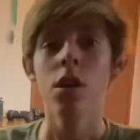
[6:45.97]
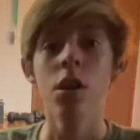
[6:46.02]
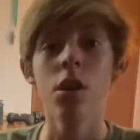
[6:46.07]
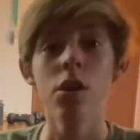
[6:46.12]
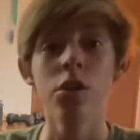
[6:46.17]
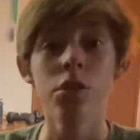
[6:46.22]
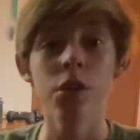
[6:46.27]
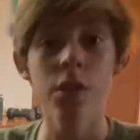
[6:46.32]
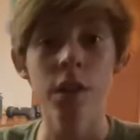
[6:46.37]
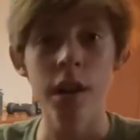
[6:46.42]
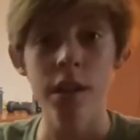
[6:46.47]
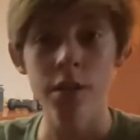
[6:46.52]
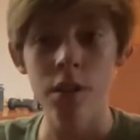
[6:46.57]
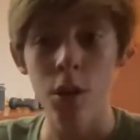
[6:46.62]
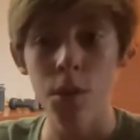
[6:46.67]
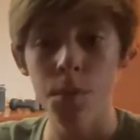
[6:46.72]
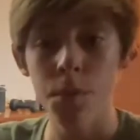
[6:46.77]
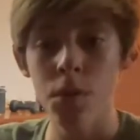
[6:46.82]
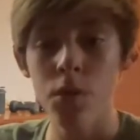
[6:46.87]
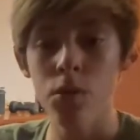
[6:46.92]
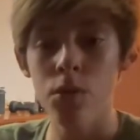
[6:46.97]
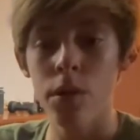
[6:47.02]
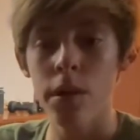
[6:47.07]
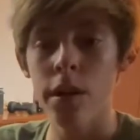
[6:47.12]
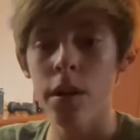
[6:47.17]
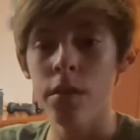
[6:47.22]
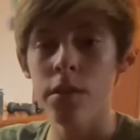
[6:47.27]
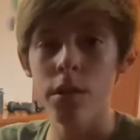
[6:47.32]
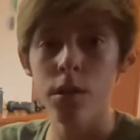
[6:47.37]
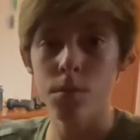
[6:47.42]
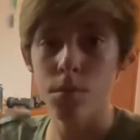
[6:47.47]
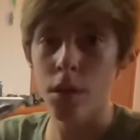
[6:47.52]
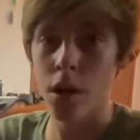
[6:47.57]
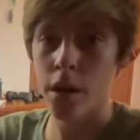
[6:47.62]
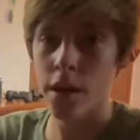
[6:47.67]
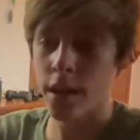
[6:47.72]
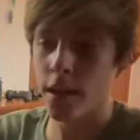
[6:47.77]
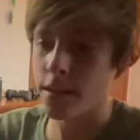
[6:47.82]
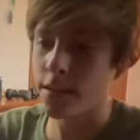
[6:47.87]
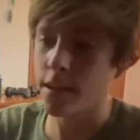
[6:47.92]
So, guys, hope you enjoyed our little
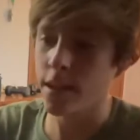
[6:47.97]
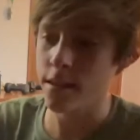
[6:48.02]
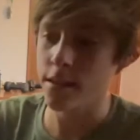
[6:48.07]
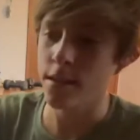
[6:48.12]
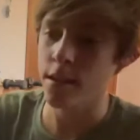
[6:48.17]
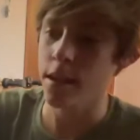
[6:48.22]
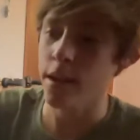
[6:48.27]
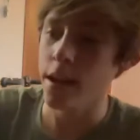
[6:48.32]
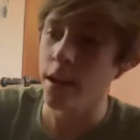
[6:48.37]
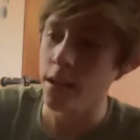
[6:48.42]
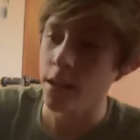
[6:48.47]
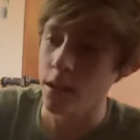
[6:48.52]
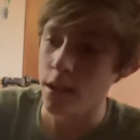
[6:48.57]
broadhead test today.